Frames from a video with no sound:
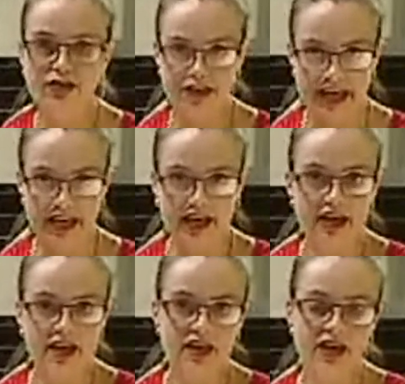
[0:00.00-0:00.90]

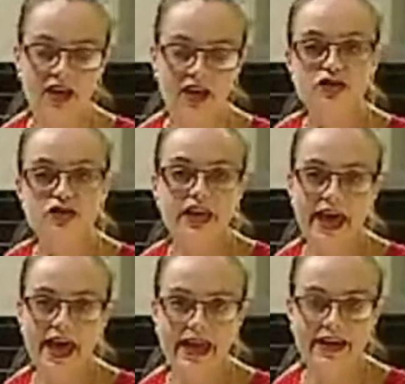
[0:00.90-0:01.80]
anything,
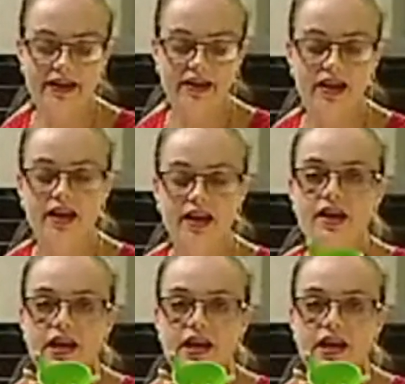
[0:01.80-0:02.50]
you can.